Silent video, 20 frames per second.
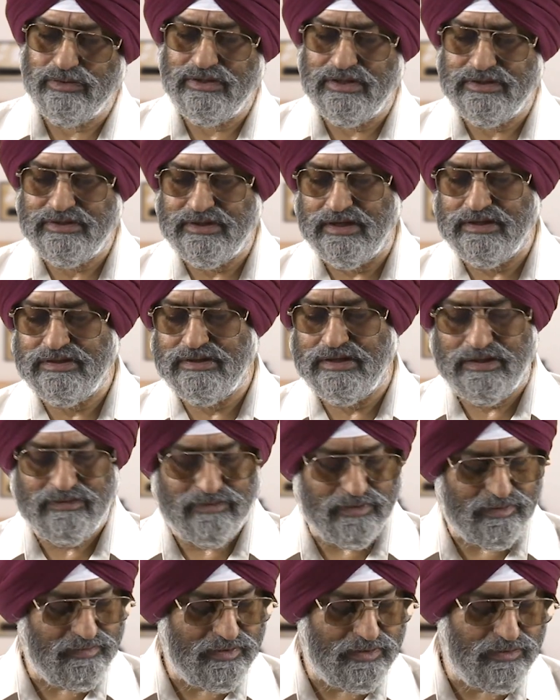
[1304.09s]
this exercise,
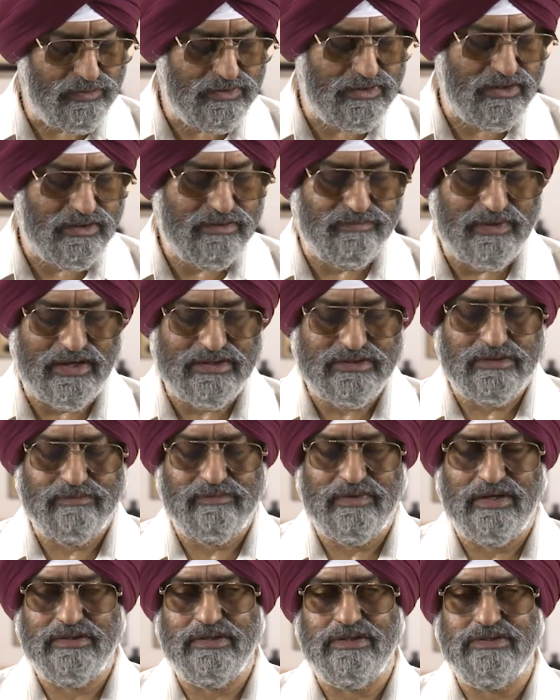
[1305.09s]
when we do this
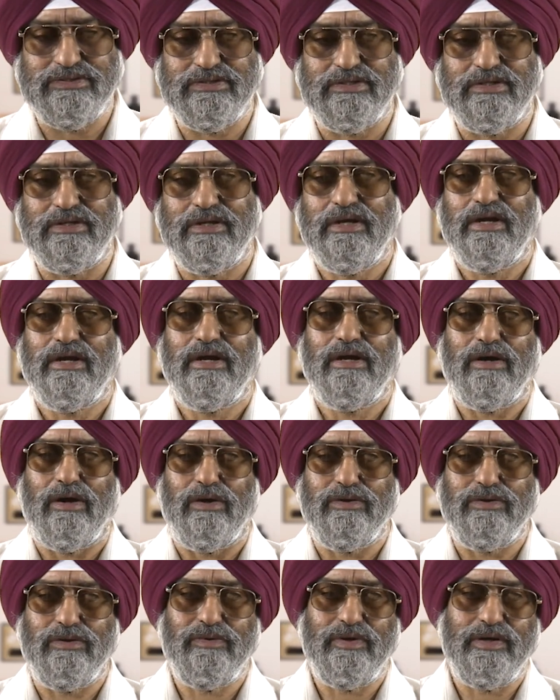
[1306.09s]
maximization,
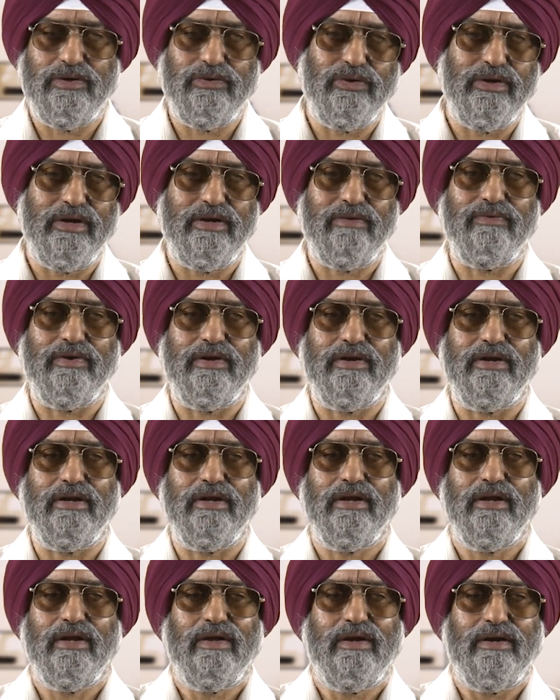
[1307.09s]
how do we do it? We
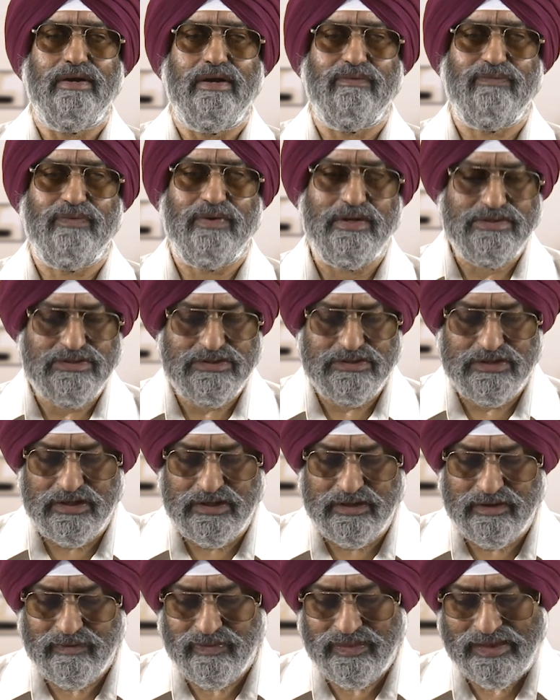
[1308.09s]

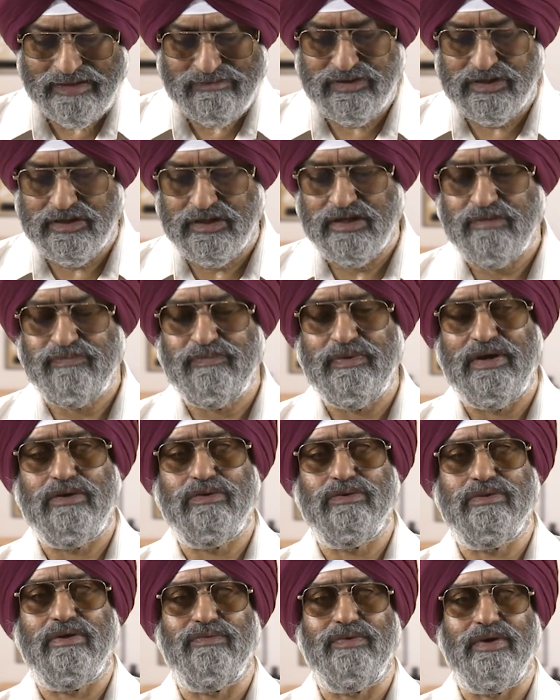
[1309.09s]
differentiate with respect
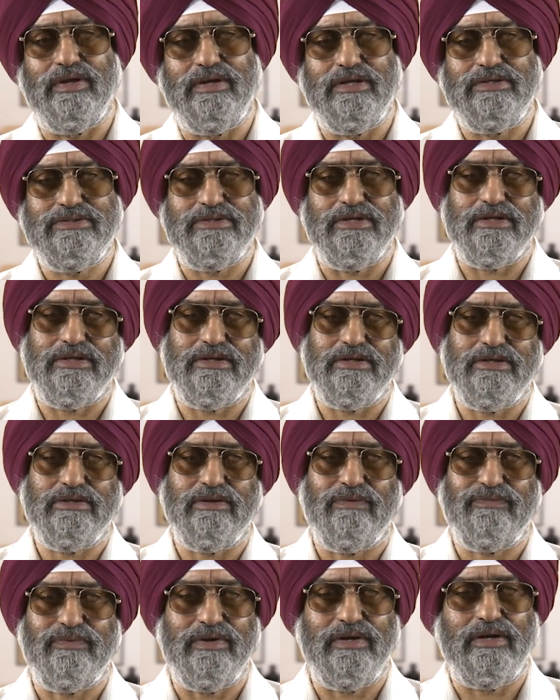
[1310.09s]
to the various degrees
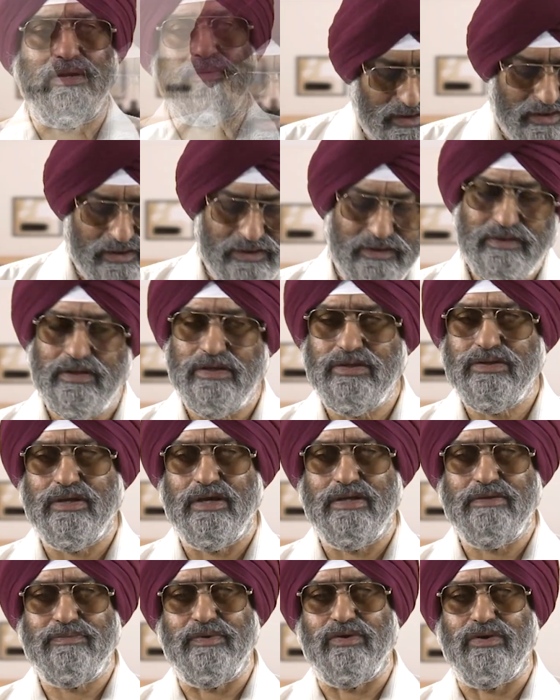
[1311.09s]
of freedom. In this
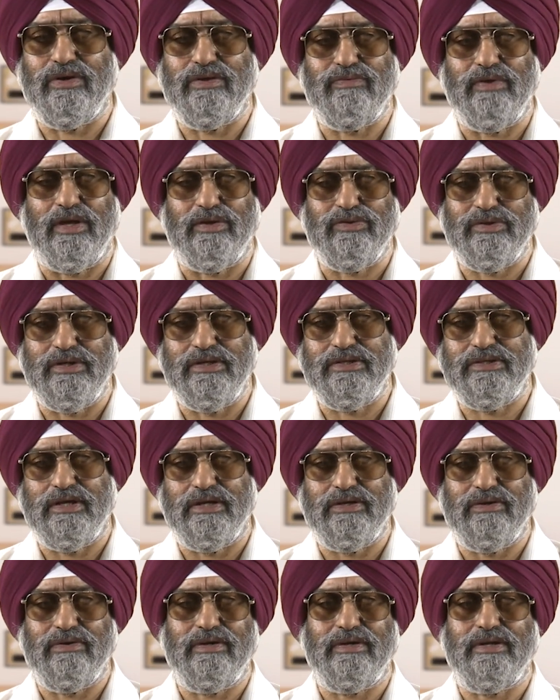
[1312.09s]
case, because we have three
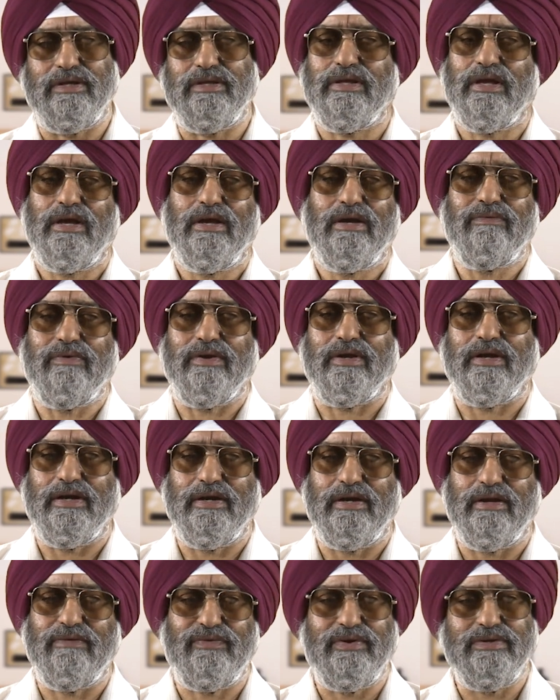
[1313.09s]
securities, we can
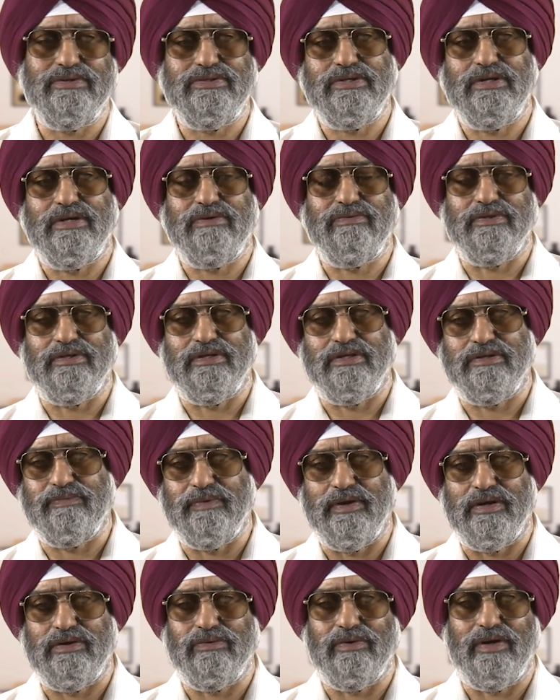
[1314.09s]
differentiate with
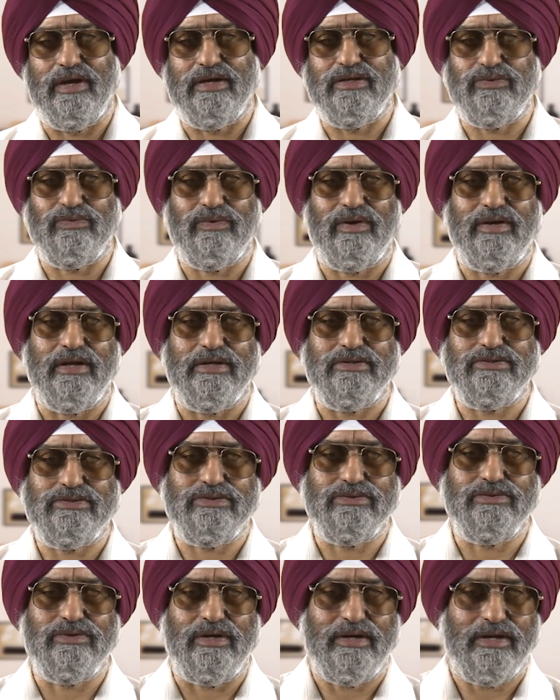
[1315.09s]
respect to x 1, x
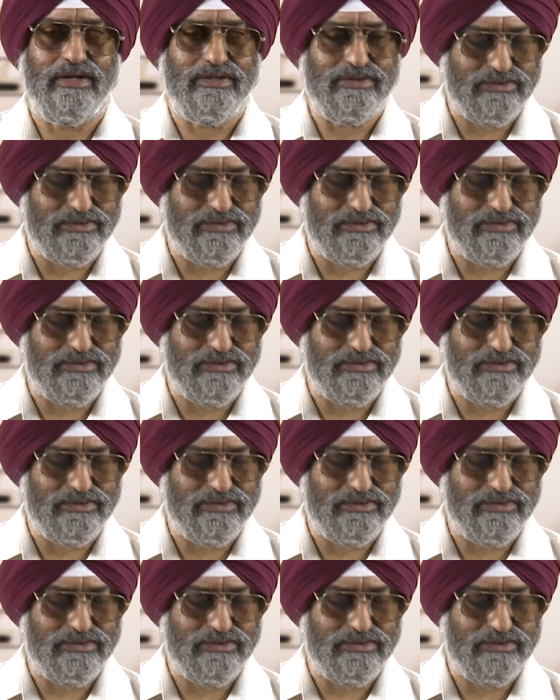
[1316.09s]
2 and x